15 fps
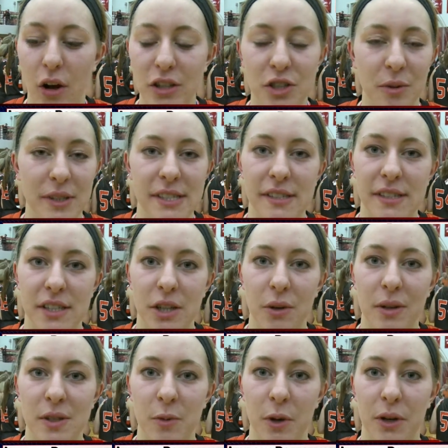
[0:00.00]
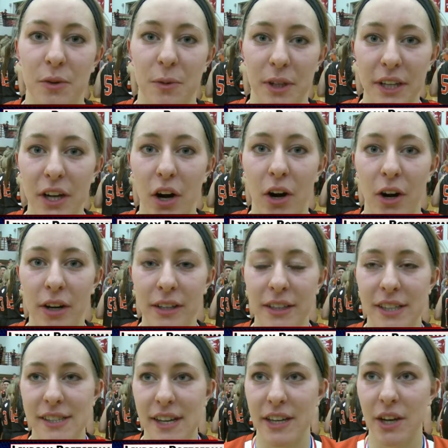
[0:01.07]
all she wants us to do is work really hard
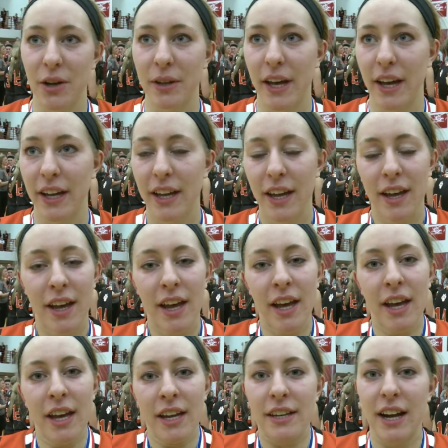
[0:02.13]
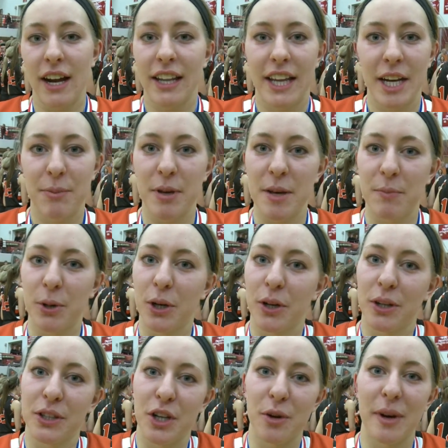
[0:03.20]
because I know that not a lot of
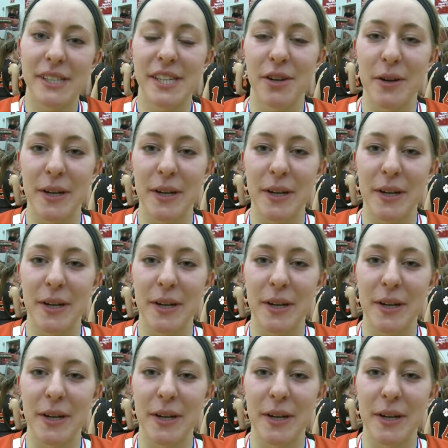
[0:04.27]
people knew what to